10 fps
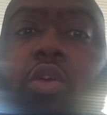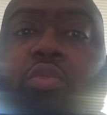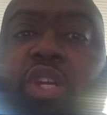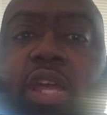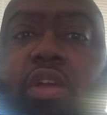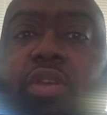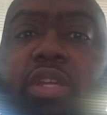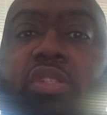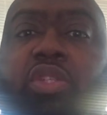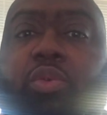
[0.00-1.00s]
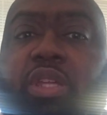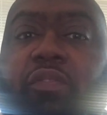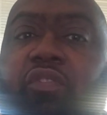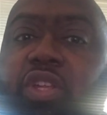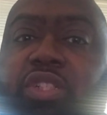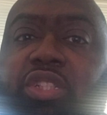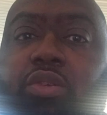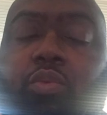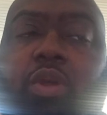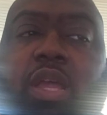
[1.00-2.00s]
downhill so he can finish at
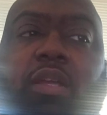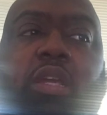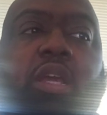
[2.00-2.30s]
the rack.